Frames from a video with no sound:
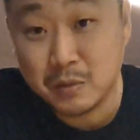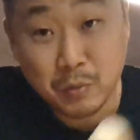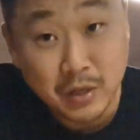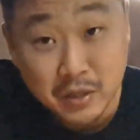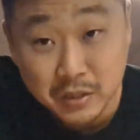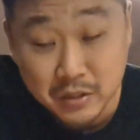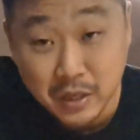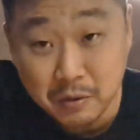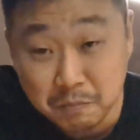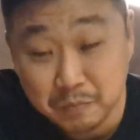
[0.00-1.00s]
We're learning
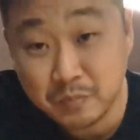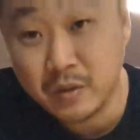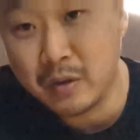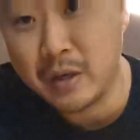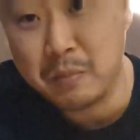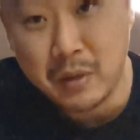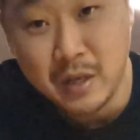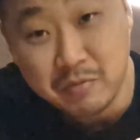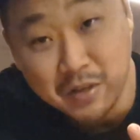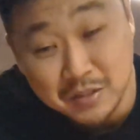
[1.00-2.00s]
together. Okay, my
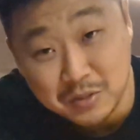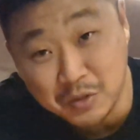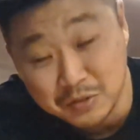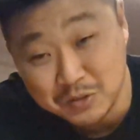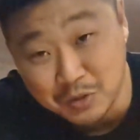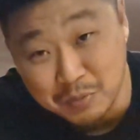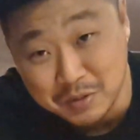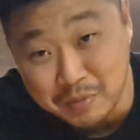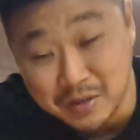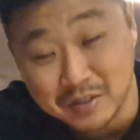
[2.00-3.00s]
left hand has gotten so
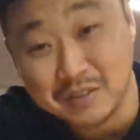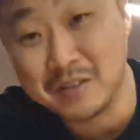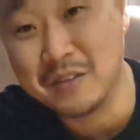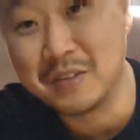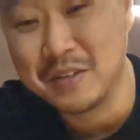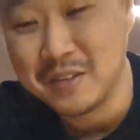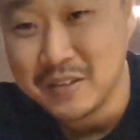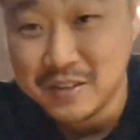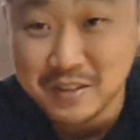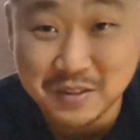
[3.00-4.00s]
much better in
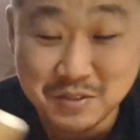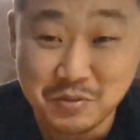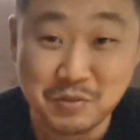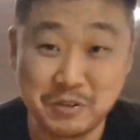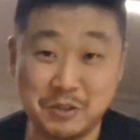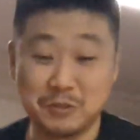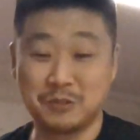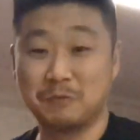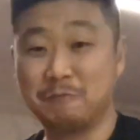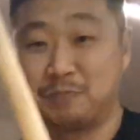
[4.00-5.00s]
these few videos.
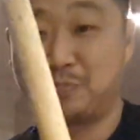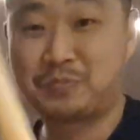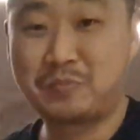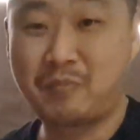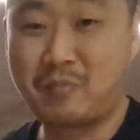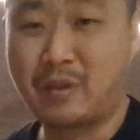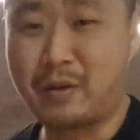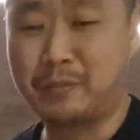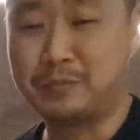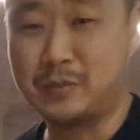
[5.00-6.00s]

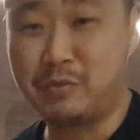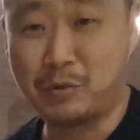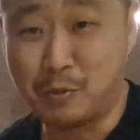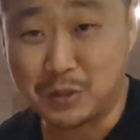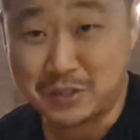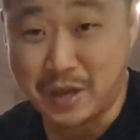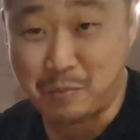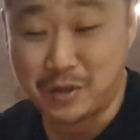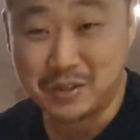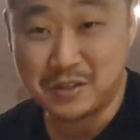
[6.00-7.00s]
If you watch day
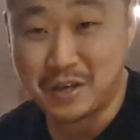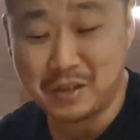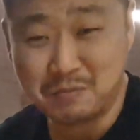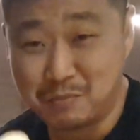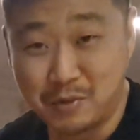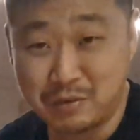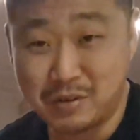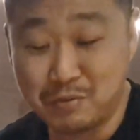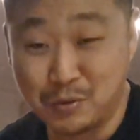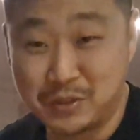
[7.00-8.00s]
1 and day
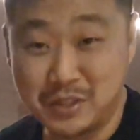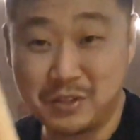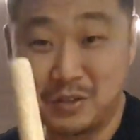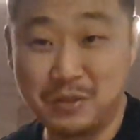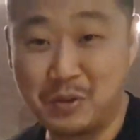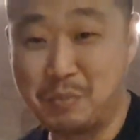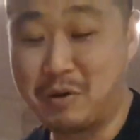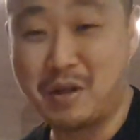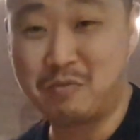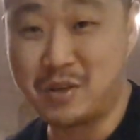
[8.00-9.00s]
14, you can look at my
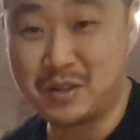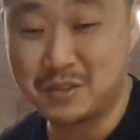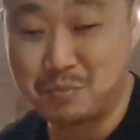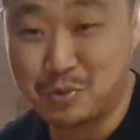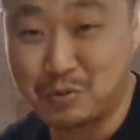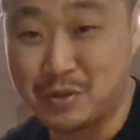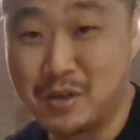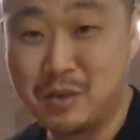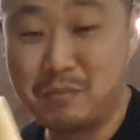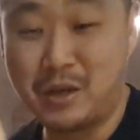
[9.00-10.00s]
left hand has improved
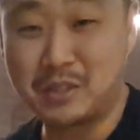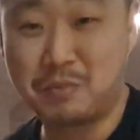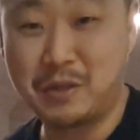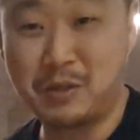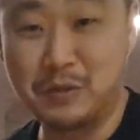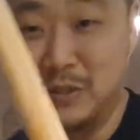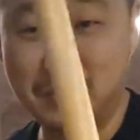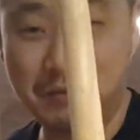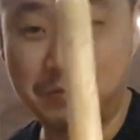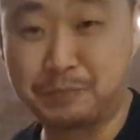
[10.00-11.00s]
by explaining all this stuff.